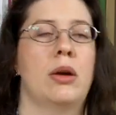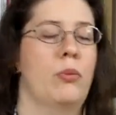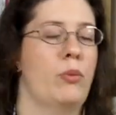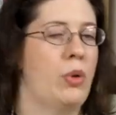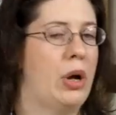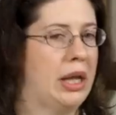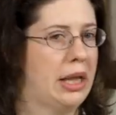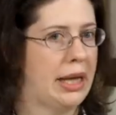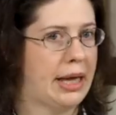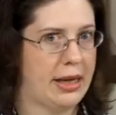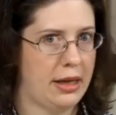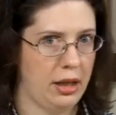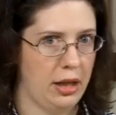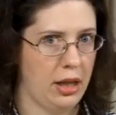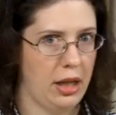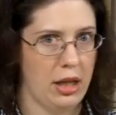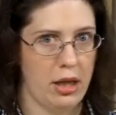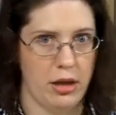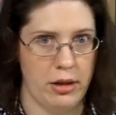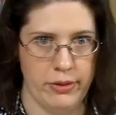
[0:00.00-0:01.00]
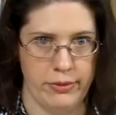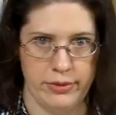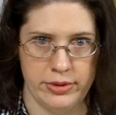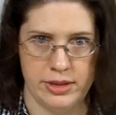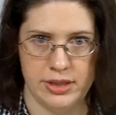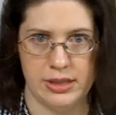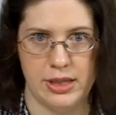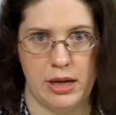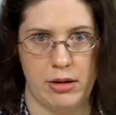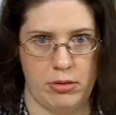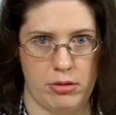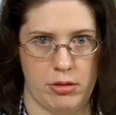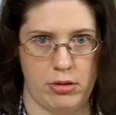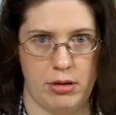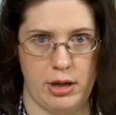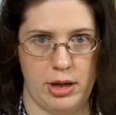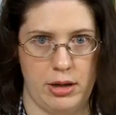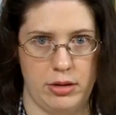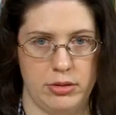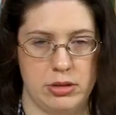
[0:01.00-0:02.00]
While I love
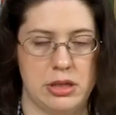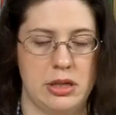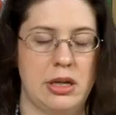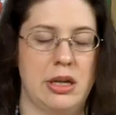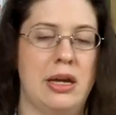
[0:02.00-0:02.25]
sauerkraut,